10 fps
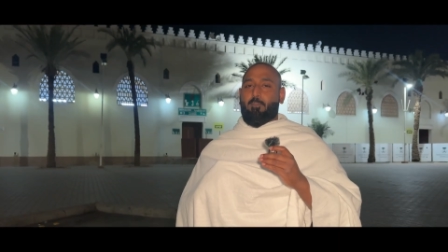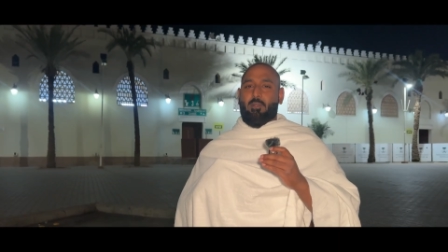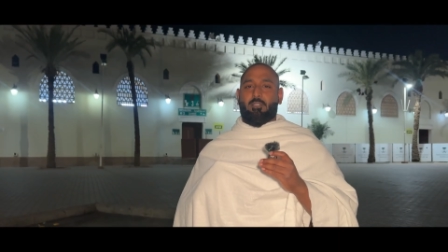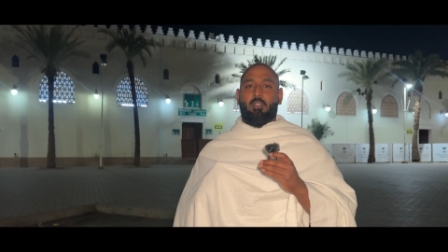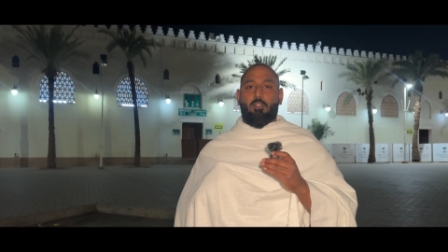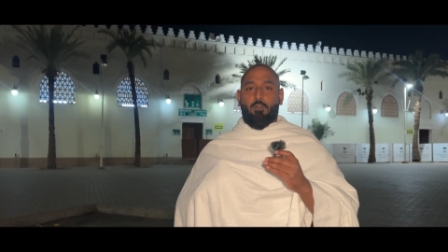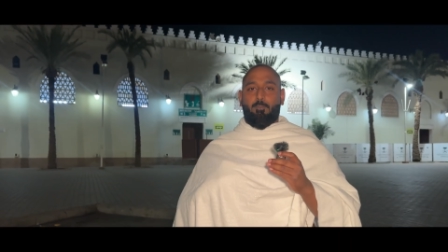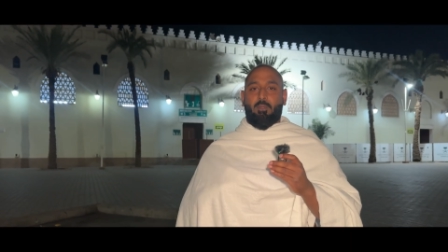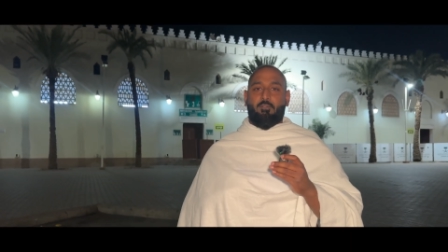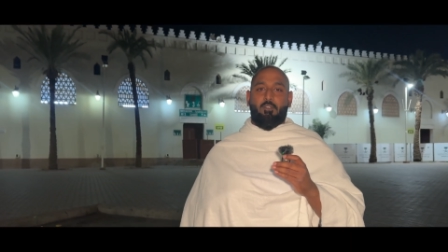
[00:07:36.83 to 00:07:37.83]
personally
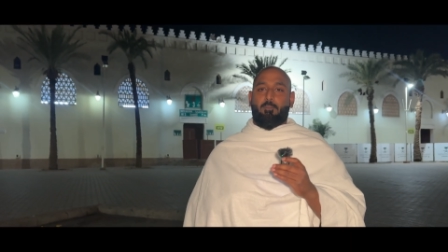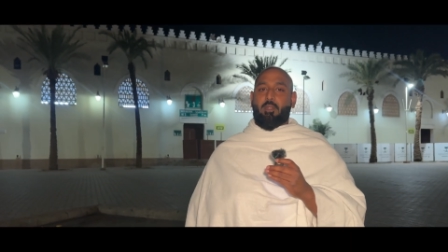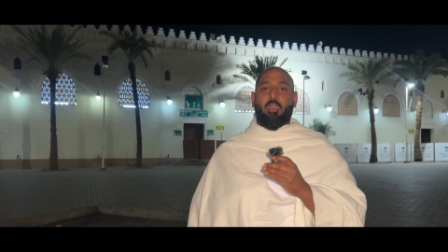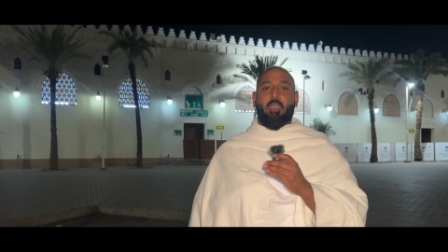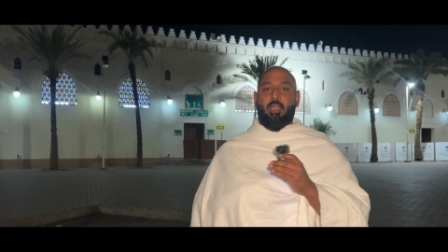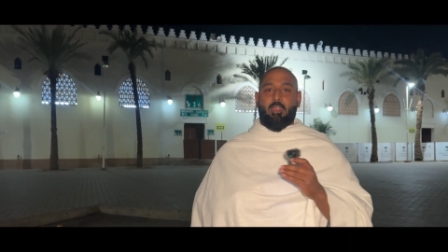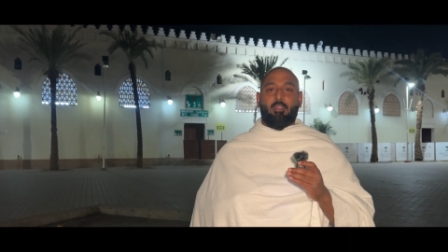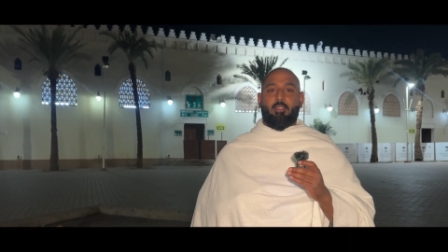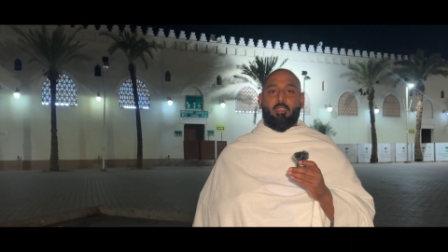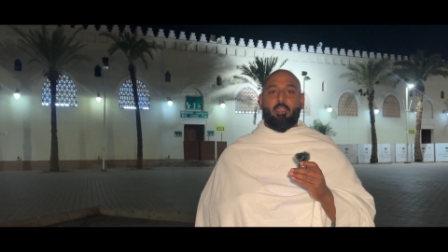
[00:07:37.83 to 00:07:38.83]
don't prefer putting
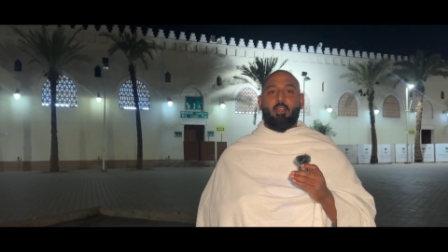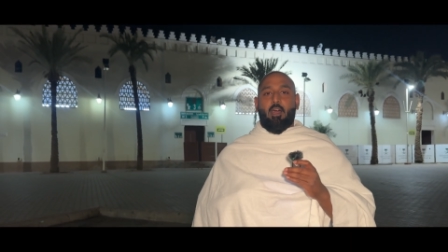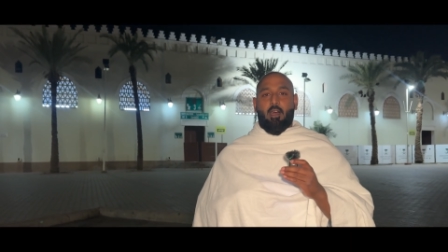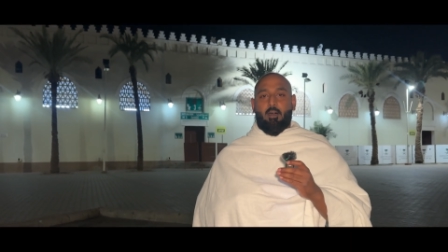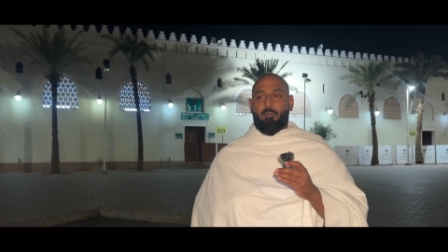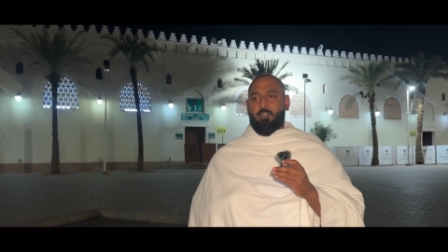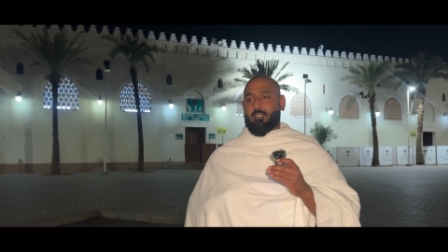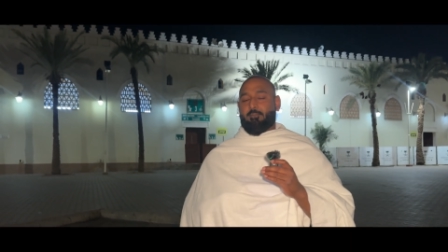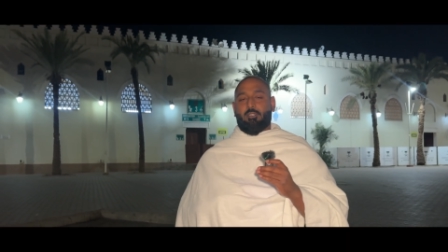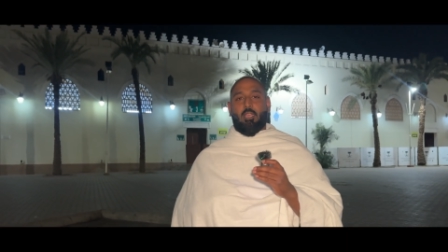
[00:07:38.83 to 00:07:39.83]
anything because
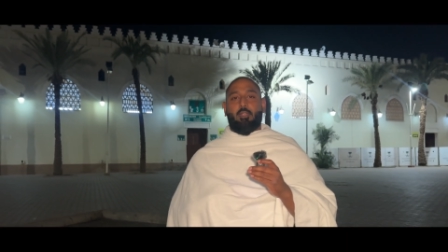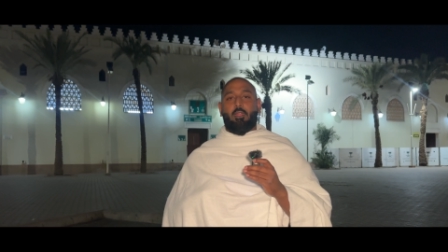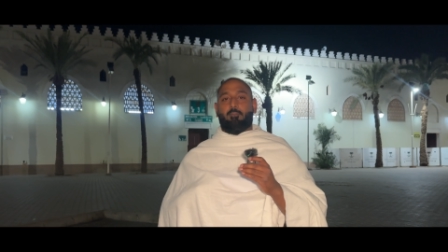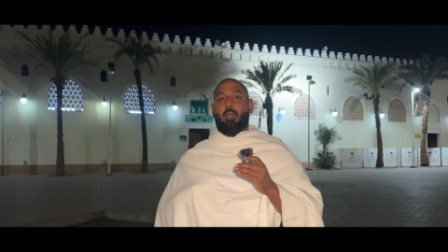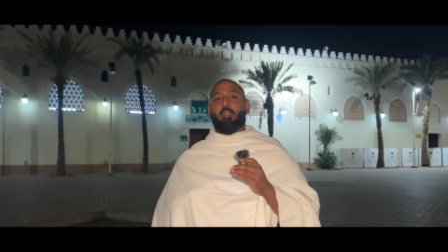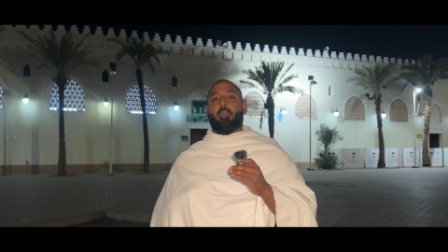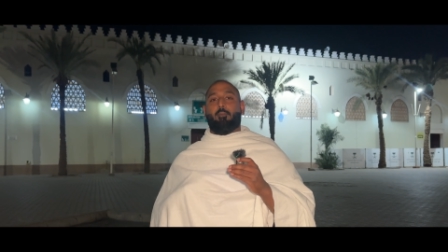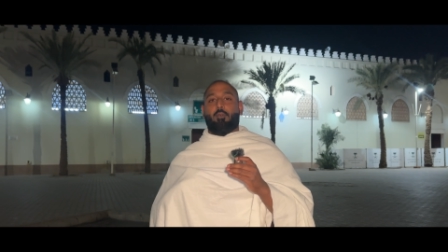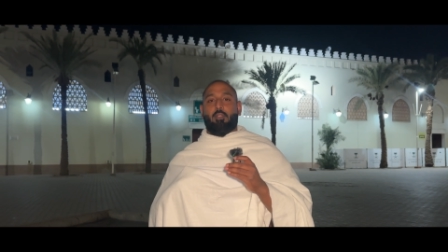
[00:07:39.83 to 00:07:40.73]
I'm scared it might come on